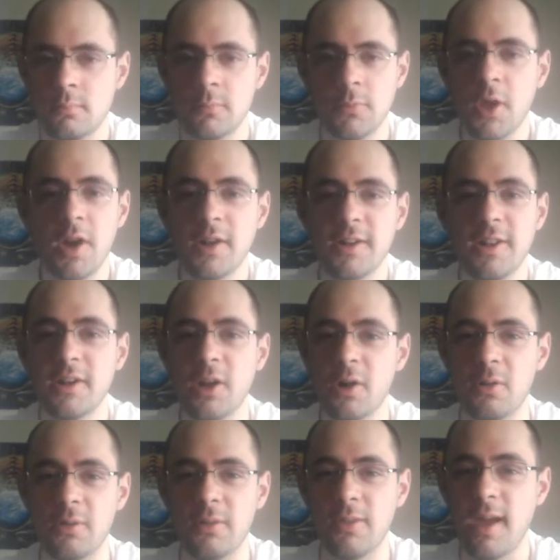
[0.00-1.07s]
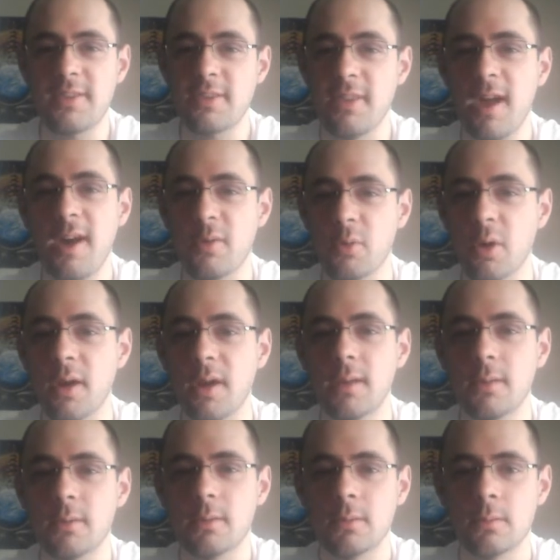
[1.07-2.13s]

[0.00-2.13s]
No, that's not right.